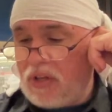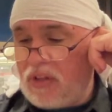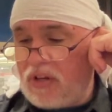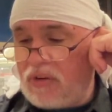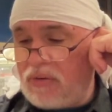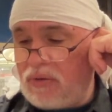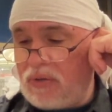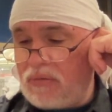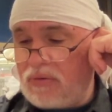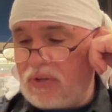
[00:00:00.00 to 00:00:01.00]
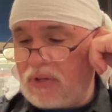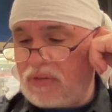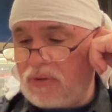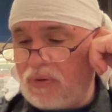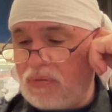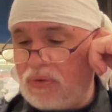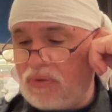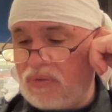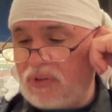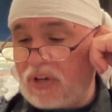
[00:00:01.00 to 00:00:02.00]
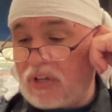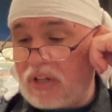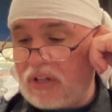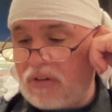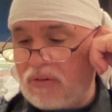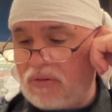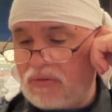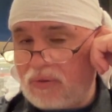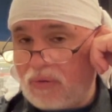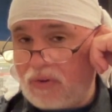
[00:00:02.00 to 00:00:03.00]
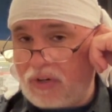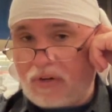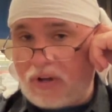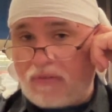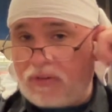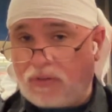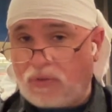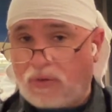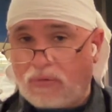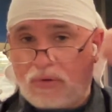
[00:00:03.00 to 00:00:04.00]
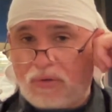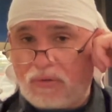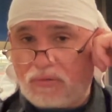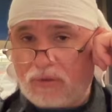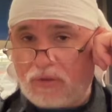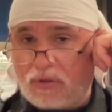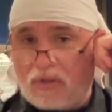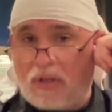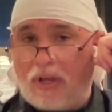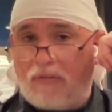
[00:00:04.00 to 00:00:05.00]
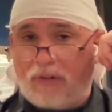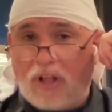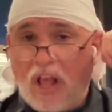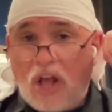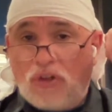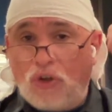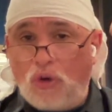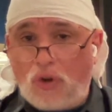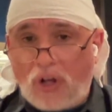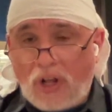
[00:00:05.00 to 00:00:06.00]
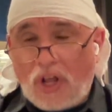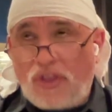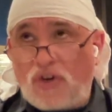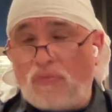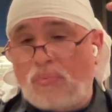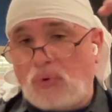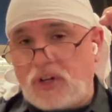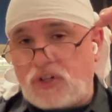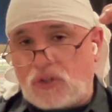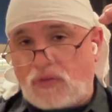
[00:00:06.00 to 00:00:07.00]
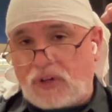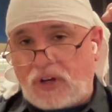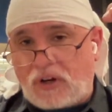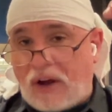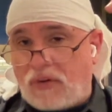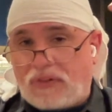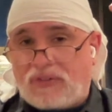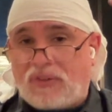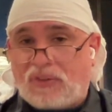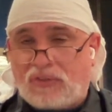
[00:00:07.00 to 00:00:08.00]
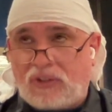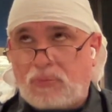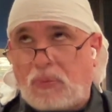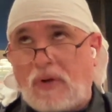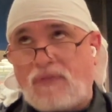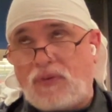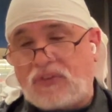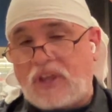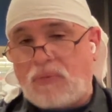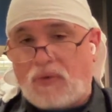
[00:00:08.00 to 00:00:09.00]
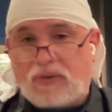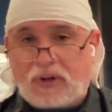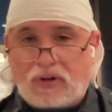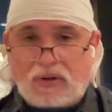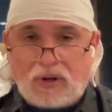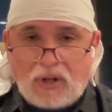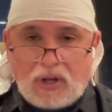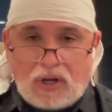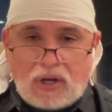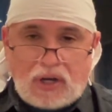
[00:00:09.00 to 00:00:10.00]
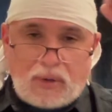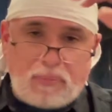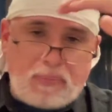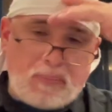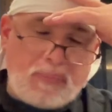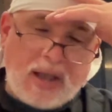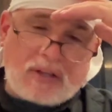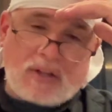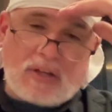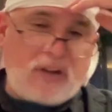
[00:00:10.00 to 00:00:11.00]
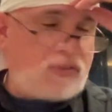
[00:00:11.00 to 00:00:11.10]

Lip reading: They don't want to. Toll roads suck. Yeah, they do. Over here, everything's a toll road. You do everything, dude. There's bridges over here. I don't know if they still exist, but when I first came over here, back in the '90s